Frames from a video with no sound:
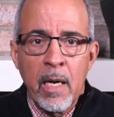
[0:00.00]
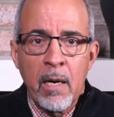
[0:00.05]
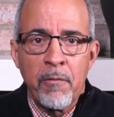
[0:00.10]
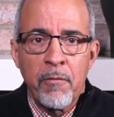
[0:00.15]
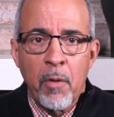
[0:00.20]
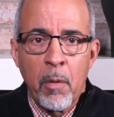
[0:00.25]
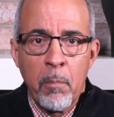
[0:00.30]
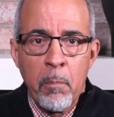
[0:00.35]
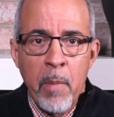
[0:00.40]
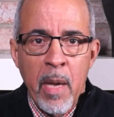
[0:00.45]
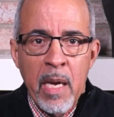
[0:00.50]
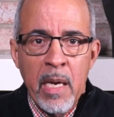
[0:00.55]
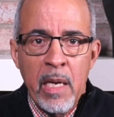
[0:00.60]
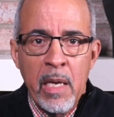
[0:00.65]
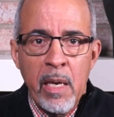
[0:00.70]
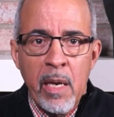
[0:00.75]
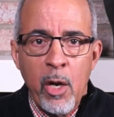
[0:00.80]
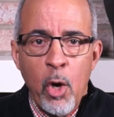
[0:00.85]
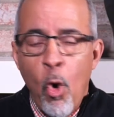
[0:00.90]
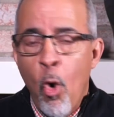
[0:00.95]
from
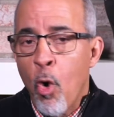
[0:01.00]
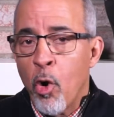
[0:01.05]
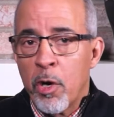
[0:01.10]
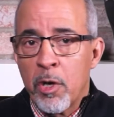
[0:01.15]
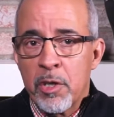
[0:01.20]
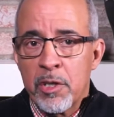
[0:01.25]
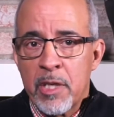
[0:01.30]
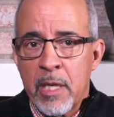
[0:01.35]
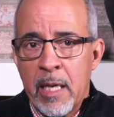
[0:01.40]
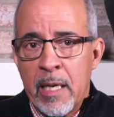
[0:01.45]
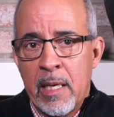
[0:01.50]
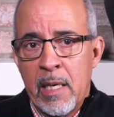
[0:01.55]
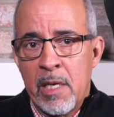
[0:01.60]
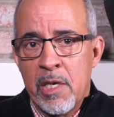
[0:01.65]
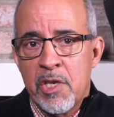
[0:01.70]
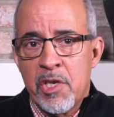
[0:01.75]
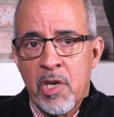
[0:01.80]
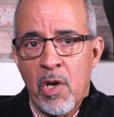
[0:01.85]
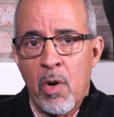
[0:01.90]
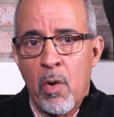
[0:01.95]
many corners.
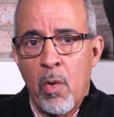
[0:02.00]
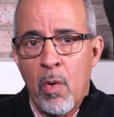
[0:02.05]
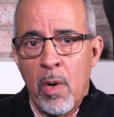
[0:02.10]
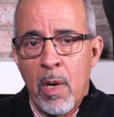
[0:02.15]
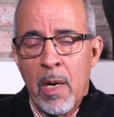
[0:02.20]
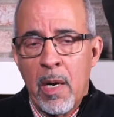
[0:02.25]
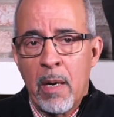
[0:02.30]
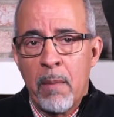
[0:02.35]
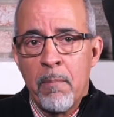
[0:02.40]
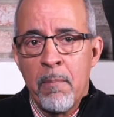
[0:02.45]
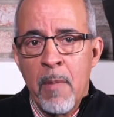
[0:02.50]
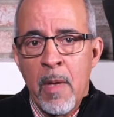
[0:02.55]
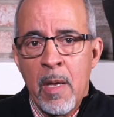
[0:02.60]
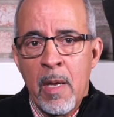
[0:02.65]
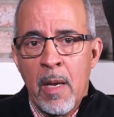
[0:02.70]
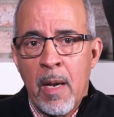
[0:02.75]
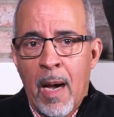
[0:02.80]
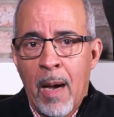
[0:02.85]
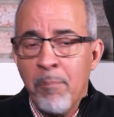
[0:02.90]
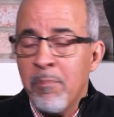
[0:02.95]
And so
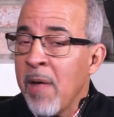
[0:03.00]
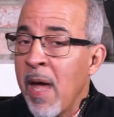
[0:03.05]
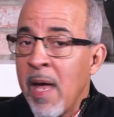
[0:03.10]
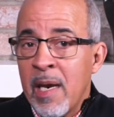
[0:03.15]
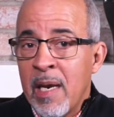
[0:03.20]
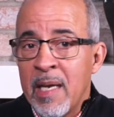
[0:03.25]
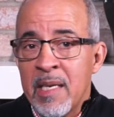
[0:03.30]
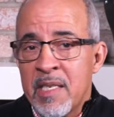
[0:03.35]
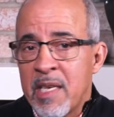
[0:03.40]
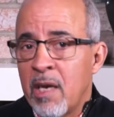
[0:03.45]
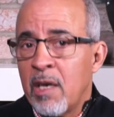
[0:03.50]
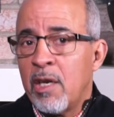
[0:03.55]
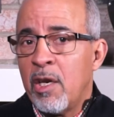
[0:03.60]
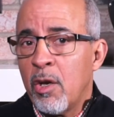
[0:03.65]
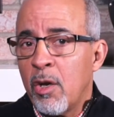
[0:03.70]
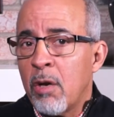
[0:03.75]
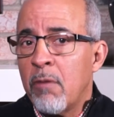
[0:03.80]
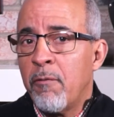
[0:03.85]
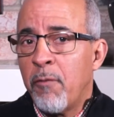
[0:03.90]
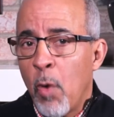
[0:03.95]
I'm not necessarily
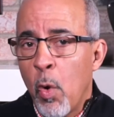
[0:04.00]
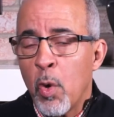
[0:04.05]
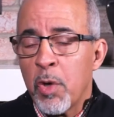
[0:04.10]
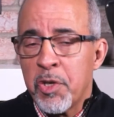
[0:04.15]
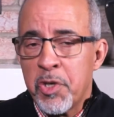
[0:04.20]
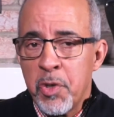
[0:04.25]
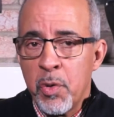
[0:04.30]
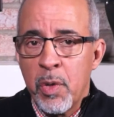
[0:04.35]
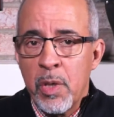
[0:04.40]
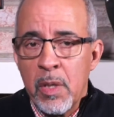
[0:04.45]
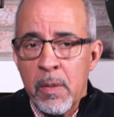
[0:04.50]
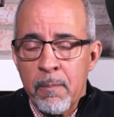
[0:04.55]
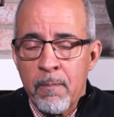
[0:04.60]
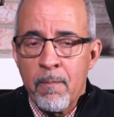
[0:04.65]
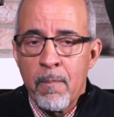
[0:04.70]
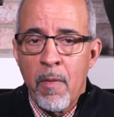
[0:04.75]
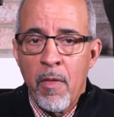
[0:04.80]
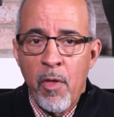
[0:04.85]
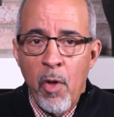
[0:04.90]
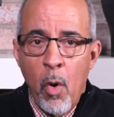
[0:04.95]
looking forward to it,
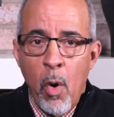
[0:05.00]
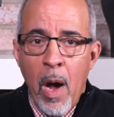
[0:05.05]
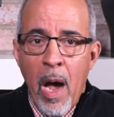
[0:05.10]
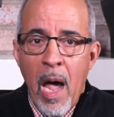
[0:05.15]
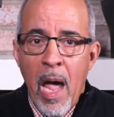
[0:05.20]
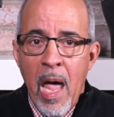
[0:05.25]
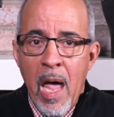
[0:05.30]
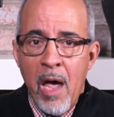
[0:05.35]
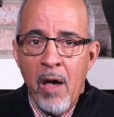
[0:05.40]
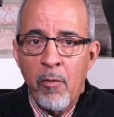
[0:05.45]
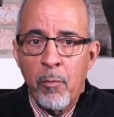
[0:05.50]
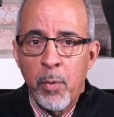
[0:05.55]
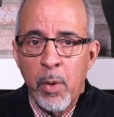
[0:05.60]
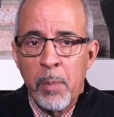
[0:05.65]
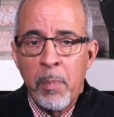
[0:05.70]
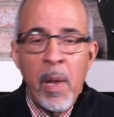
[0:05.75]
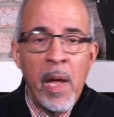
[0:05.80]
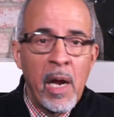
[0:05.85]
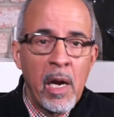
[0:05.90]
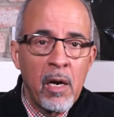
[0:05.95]
though I have
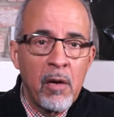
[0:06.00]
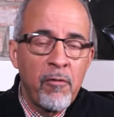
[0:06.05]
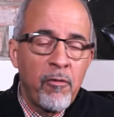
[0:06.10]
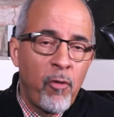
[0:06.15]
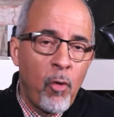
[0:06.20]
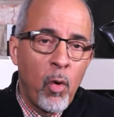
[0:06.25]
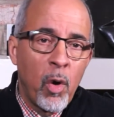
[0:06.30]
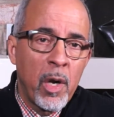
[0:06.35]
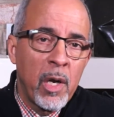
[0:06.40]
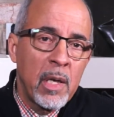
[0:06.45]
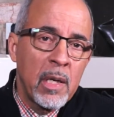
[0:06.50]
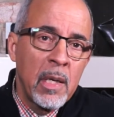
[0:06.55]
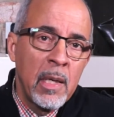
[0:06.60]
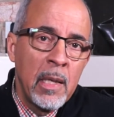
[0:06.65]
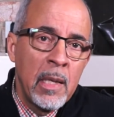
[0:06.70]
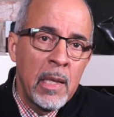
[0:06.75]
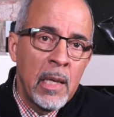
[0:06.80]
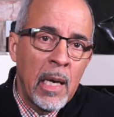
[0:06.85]
prepared for it.